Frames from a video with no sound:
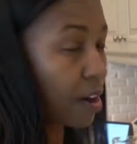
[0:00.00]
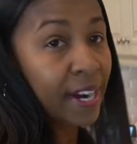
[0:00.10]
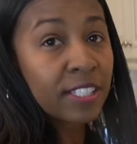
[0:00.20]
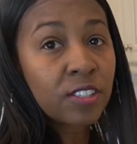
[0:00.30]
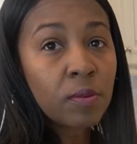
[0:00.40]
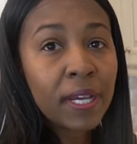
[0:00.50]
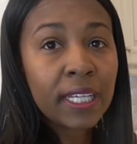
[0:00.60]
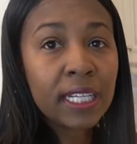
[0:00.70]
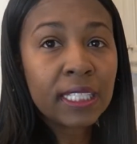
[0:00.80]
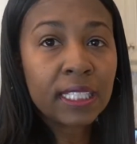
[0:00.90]
All right, so
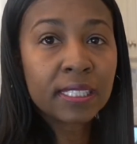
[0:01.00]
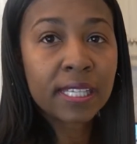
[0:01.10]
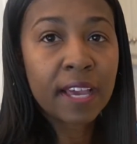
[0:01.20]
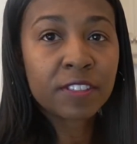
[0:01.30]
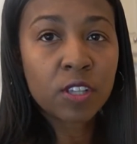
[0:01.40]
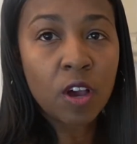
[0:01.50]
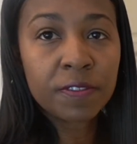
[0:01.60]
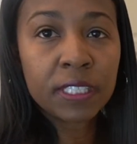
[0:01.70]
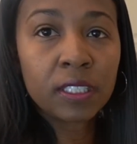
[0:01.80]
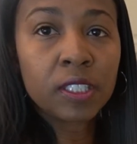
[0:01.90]
my onions have
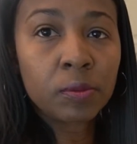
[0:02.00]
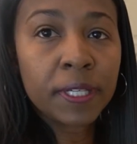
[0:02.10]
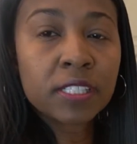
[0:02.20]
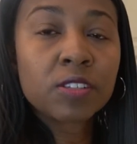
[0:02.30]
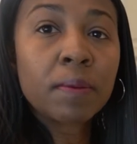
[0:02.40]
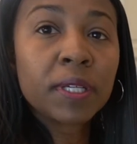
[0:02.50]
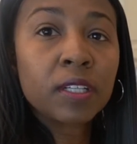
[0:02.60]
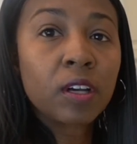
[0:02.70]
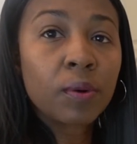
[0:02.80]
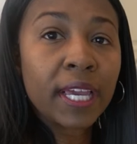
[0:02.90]
softened a little bit, so I'm
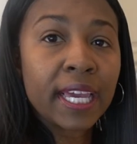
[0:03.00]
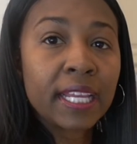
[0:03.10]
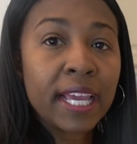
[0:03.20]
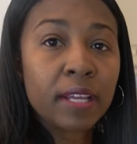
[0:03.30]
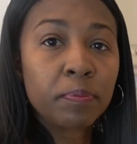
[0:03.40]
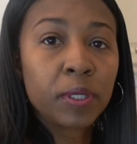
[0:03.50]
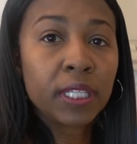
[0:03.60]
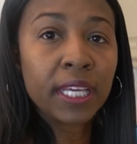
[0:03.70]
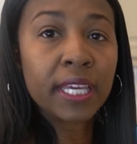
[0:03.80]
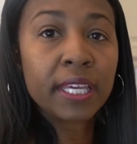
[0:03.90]
gonna go ahead and
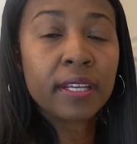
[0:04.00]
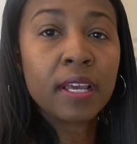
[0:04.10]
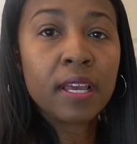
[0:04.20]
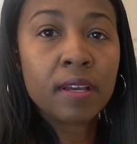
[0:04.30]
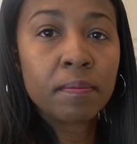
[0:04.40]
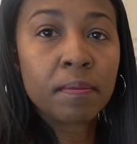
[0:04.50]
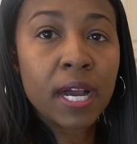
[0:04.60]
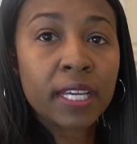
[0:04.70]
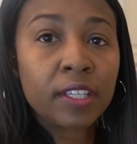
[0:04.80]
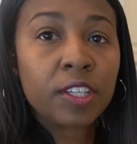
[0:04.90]
put in
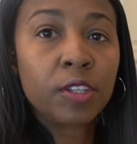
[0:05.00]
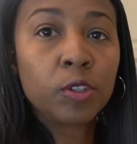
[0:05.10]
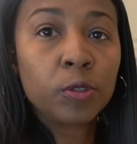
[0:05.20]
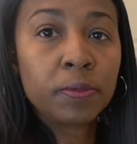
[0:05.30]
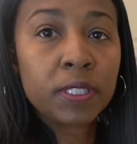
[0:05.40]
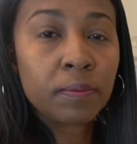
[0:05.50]
my cubed